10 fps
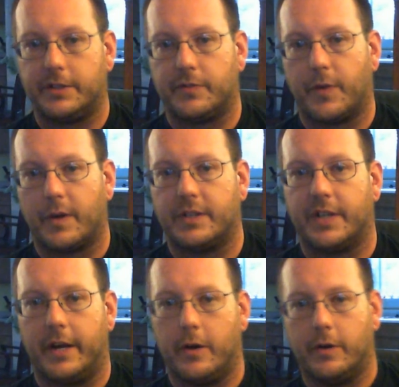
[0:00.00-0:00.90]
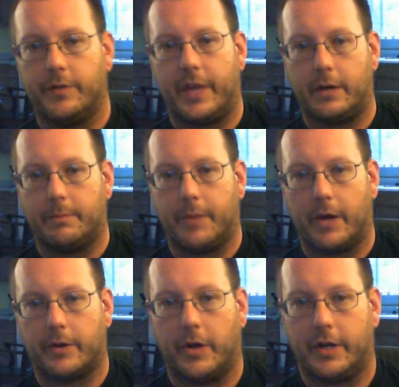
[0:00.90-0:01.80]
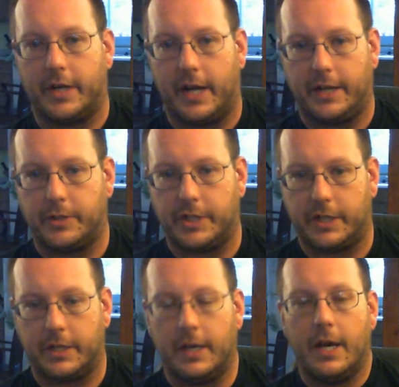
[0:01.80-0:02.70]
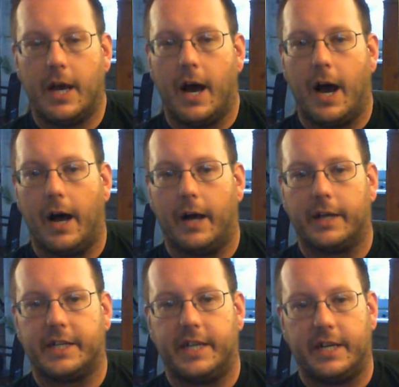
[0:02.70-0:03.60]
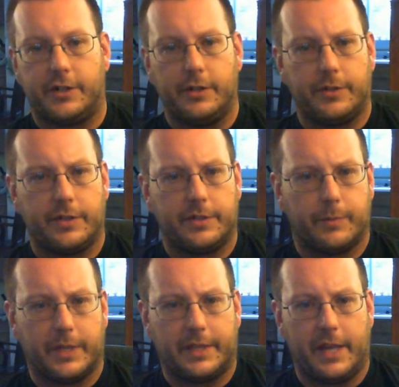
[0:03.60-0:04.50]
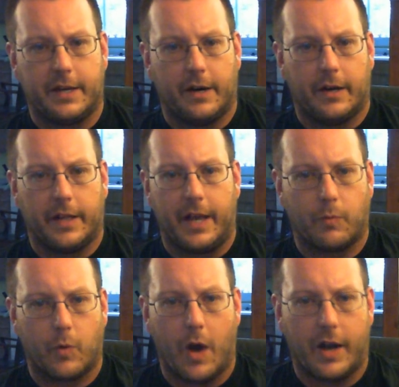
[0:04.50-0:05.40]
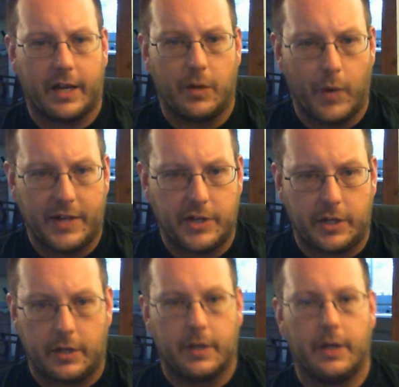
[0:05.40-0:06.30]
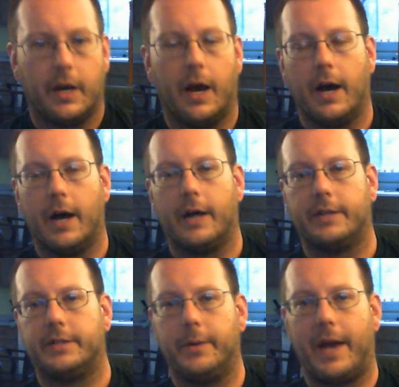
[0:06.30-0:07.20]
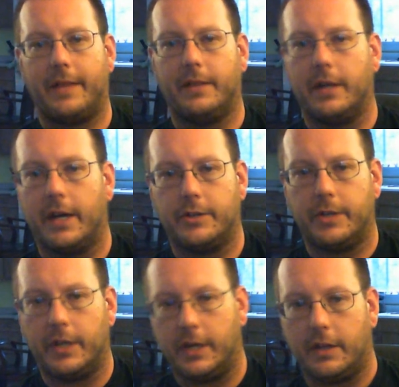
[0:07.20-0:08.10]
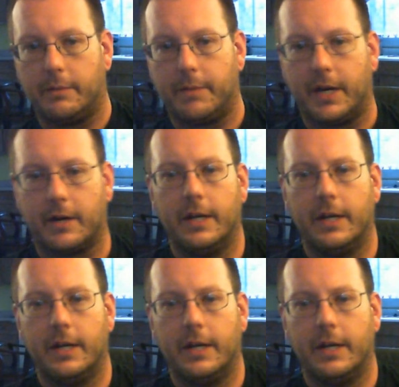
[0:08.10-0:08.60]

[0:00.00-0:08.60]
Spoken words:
as far as I know of, that are bottled on nitrogen. Guinness uses what they call a rocket widget to add the nitrogen into the beer,